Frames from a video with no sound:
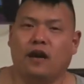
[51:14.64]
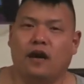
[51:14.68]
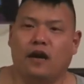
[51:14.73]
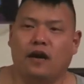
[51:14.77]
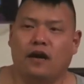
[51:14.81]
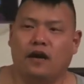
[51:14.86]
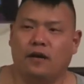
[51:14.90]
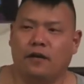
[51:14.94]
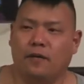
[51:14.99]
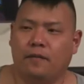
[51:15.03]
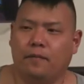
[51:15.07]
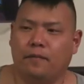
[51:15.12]

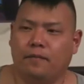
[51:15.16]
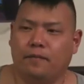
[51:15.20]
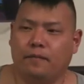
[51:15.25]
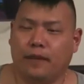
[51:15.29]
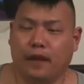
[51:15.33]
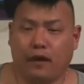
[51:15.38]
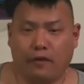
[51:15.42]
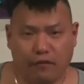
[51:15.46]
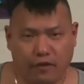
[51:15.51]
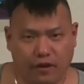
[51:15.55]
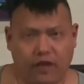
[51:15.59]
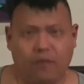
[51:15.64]

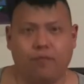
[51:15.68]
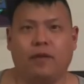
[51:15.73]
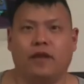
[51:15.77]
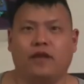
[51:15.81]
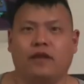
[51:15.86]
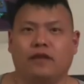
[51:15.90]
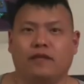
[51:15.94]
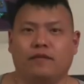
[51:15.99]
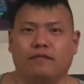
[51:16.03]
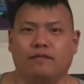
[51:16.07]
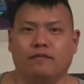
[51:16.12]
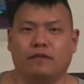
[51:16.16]
I
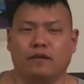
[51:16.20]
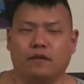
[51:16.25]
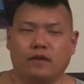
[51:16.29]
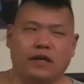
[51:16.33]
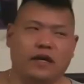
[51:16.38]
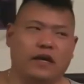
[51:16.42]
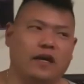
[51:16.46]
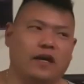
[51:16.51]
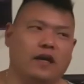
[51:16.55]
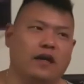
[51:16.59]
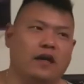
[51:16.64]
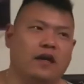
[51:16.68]
recommend them,
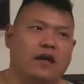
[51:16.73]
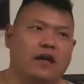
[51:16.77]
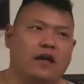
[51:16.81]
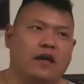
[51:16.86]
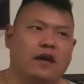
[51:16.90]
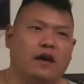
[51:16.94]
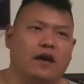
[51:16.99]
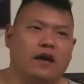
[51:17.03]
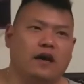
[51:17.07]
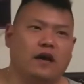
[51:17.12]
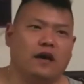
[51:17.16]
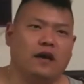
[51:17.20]
okay?
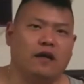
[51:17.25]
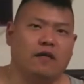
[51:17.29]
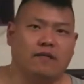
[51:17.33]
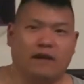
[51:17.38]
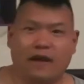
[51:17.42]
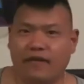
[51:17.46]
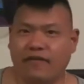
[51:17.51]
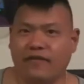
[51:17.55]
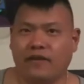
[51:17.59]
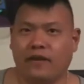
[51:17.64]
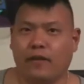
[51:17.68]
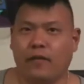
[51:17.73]

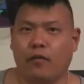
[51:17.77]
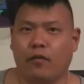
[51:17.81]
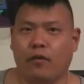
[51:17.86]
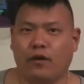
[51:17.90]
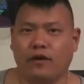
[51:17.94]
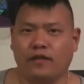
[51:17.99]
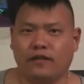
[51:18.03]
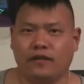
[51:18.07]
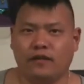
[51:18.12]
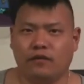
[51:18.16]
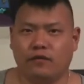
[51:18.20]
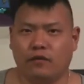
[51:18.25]
Lifetime
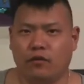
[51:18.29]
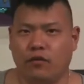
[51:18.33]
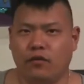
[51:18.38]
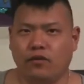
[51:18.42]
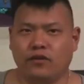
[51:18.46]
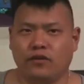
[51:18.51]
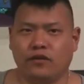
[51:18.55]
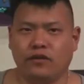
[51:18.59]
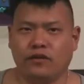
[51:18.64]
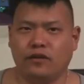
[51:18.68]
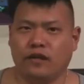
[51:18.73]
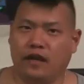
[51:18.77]
warranty on the
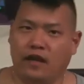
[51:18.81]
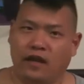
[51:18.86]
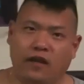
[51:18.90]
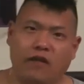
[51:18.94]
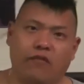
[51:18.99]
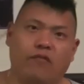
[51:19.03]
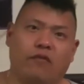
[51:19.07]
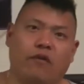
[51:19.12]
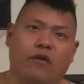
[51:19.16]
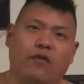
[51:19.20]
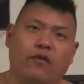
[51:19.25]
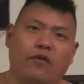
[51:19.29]
holsters.
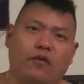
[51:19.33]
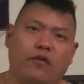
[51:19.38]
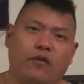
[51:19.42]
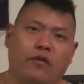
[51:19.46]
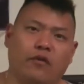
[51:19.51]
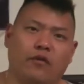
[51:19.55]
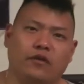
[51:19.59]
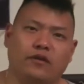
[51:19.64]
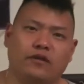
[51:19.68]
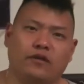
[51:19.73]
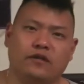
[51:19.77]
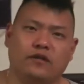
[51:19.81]
Anything wrong with your
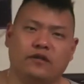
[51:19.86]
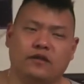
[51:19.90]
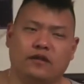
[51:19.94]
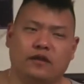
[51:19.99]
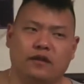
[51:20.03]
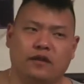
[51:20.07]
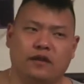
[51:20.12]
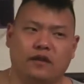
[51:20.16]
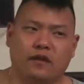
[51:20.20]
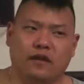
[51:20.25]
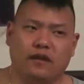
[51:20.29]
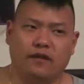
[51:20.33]
holsters,
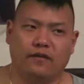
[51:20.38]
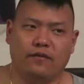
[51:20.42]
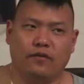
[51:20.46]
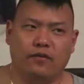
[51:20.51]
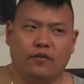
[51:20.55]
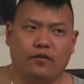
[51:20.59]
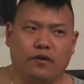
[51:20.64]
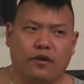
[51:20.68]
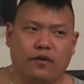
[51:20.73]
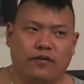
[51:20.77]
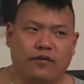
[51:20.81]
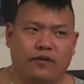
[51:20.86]
if
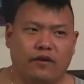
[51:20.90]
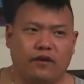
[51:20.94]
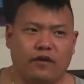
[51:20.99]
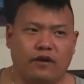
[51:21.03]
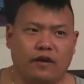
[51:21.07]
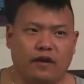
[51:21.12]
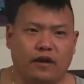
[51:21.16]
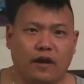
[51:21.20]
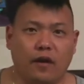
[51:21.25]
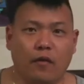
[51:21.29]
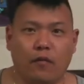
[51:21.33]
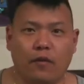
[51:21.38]
you
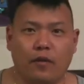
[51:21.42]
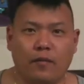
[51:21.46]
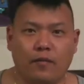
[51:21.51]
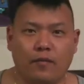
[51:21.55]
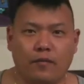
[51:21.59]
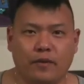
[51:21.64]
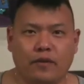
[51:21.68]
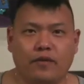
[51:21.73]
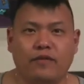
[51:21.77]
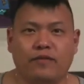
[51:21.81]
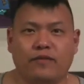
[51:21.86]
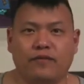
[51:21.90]
ever get
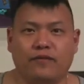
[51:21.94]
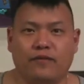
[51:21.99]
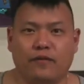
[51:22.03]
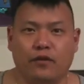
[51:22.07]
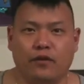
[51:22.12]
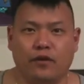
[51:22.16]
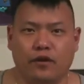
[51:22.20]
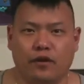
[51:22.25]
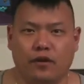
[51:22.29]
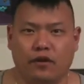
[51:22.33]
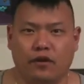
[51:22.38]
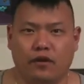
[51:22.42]
one built
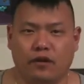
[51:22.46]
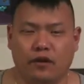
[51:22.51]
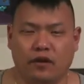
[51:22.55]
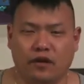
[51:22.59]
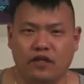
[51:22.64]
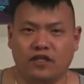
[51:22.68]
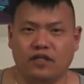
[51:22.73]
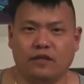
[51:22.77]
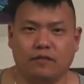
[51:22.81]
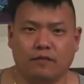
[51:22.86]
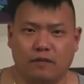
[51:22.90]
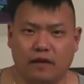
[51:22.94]
for your
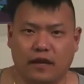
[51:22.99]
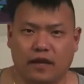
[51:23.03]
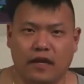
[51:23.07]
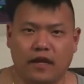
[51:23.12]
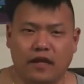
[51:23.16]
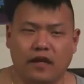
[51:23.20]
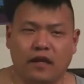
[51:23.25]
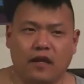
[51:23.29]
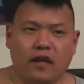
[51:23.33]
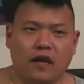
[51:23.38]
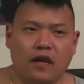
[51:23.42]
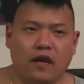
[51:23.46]
custom
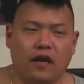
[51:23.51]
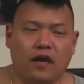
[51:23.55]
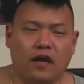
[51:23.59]
like,